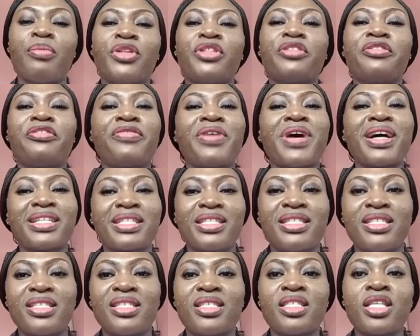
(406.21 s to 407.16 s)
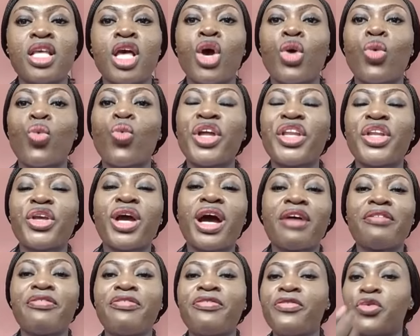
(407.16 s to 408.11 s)
but the fact is, when you
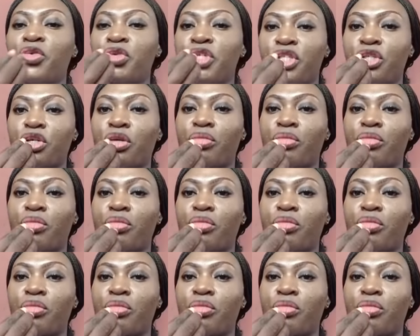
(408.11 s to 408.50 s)
have food